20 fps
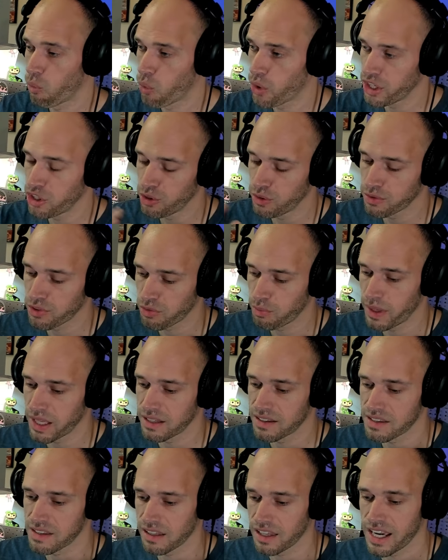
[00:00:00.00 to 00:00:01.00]
when you
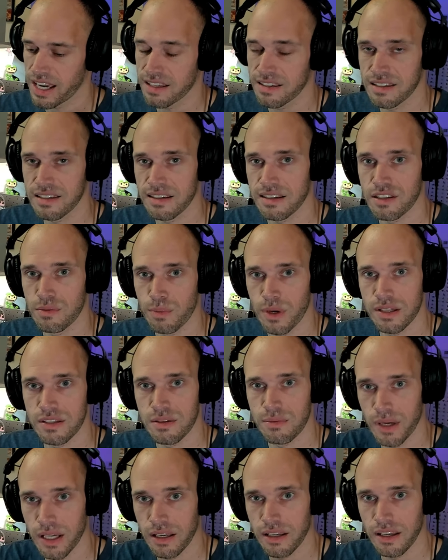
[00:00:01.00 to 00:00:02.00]
spend the last six
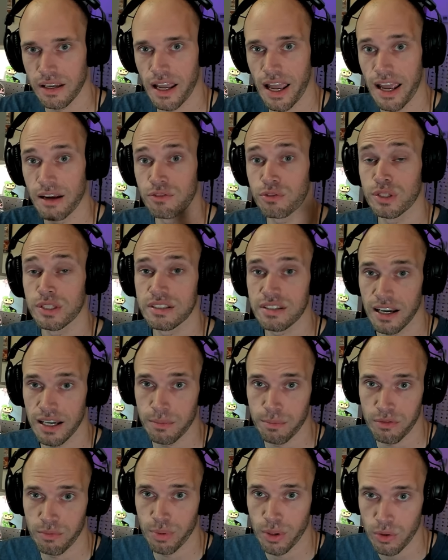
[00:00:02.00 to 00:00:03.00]
months making every
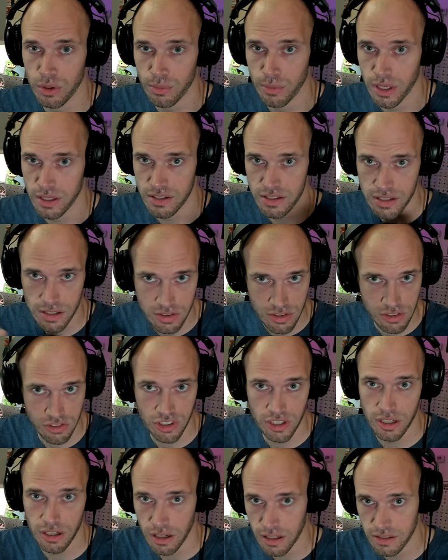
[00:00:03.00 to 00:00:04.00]
type of Pokemon
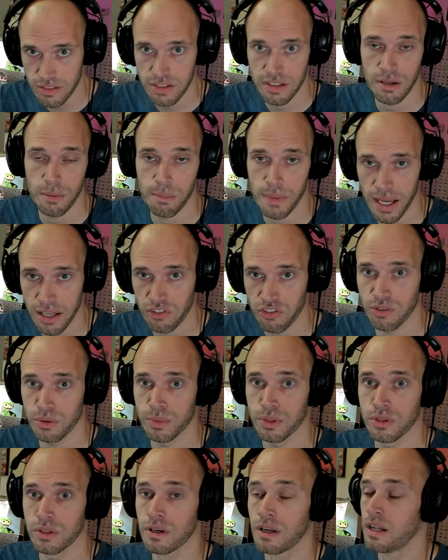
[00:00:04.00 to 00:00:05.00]
TCG content
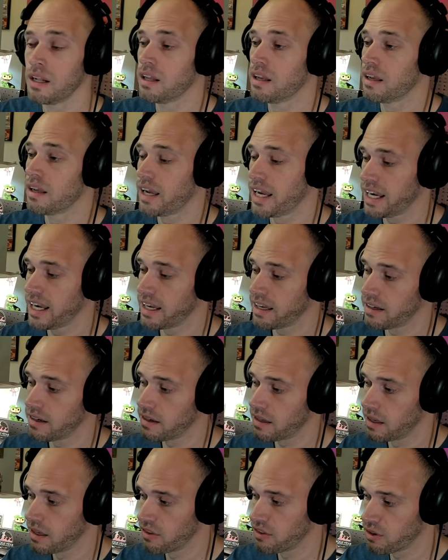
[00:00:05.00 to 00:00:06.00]
imaginable,
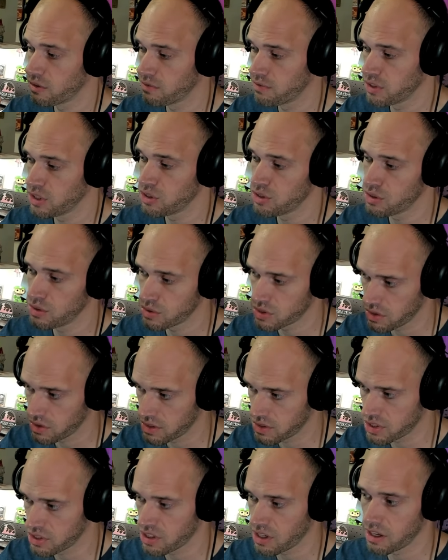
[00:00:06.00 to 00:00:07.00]
and the views,
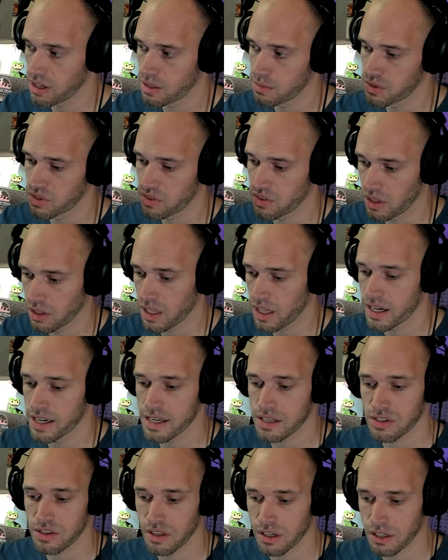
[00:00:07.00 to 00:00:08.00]
the subs, the
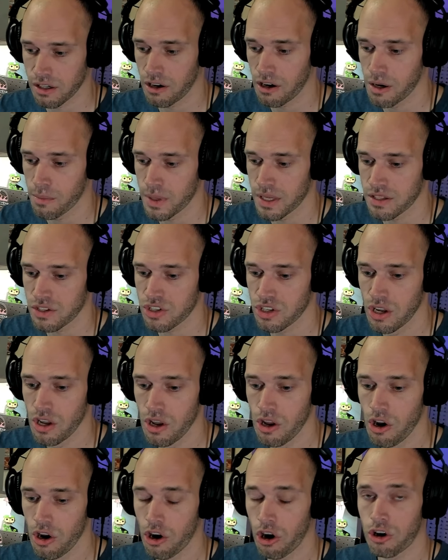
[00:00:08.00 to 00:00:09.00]
likes, the comments
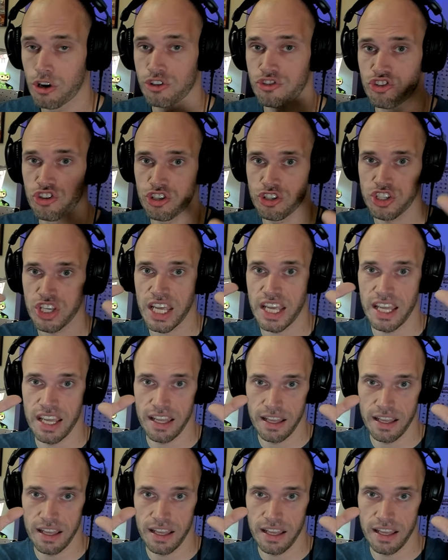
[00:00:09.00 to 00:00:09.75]
are just